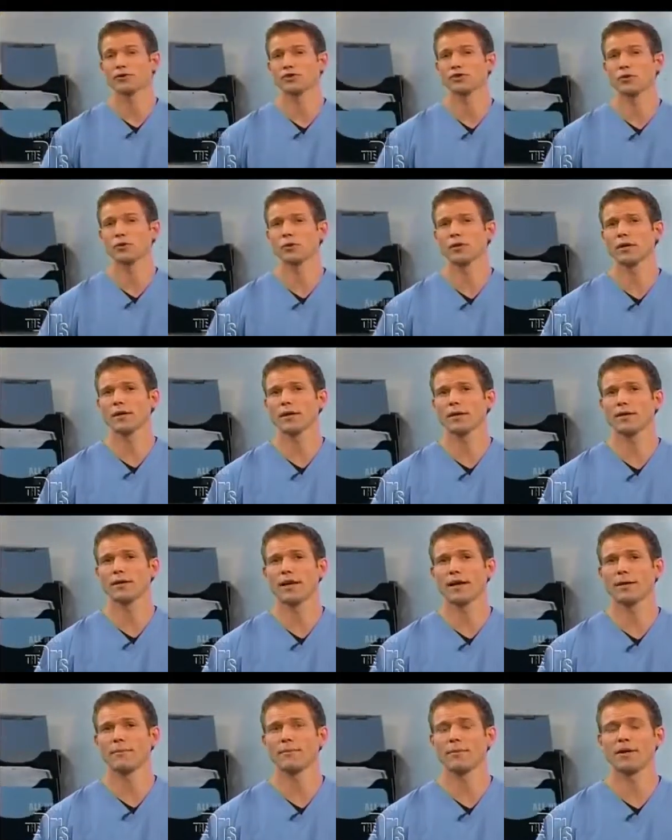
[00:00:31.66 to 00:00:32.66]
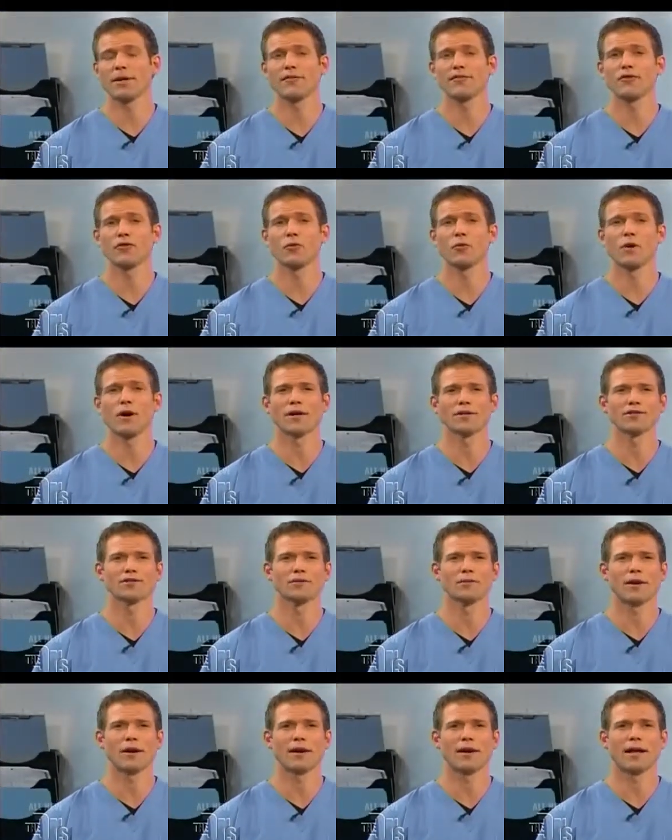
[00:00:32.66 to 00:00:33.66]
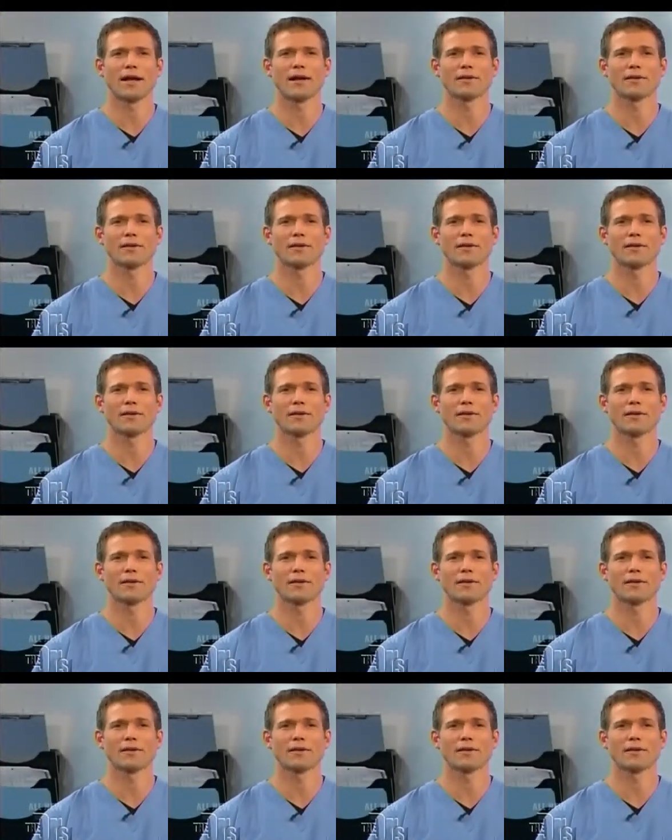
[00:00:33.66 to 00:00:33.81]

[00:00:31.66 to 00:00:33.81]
was Julia, and like many of you watching right